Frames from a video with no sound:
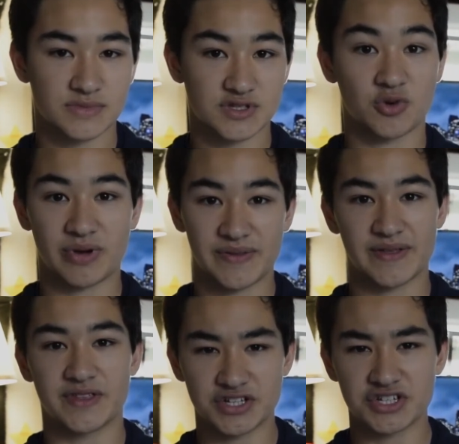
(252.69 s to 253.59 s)
Don't mind
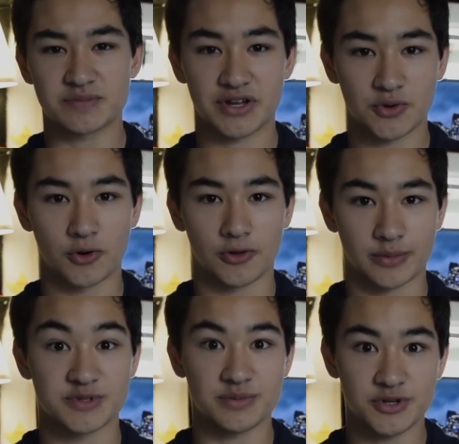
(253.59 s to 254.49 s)
that, that's just my door
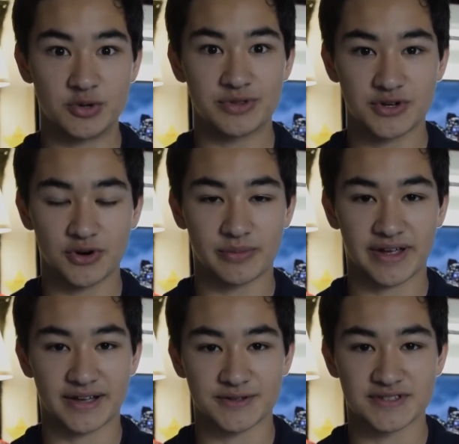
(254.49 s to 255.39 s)
alarm. Somebody opened the door in my
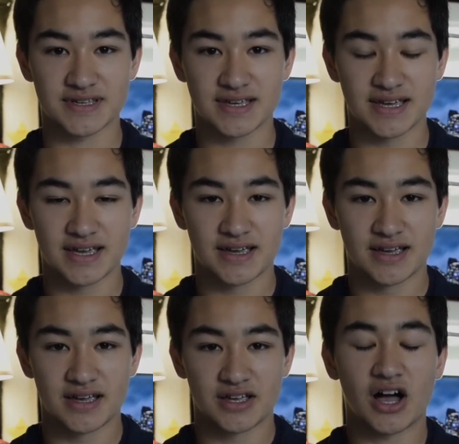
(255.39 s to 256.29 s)
house.
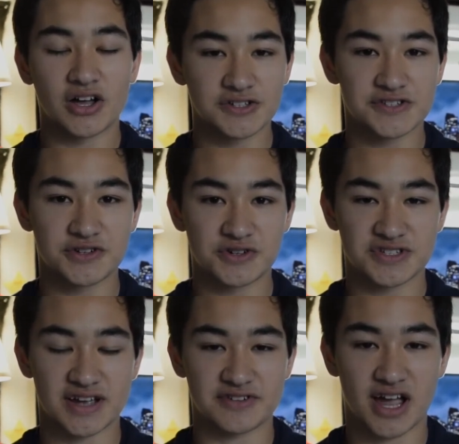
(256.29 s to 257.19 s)
I also noticed
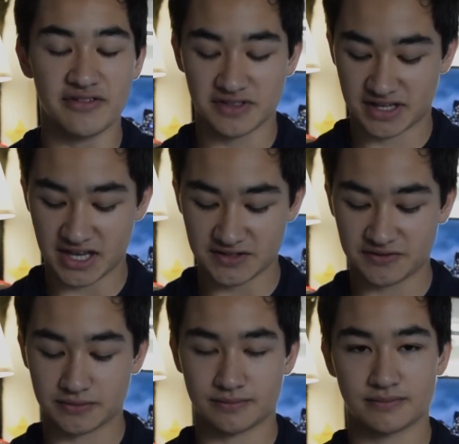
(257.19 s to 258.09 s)
after having the case for...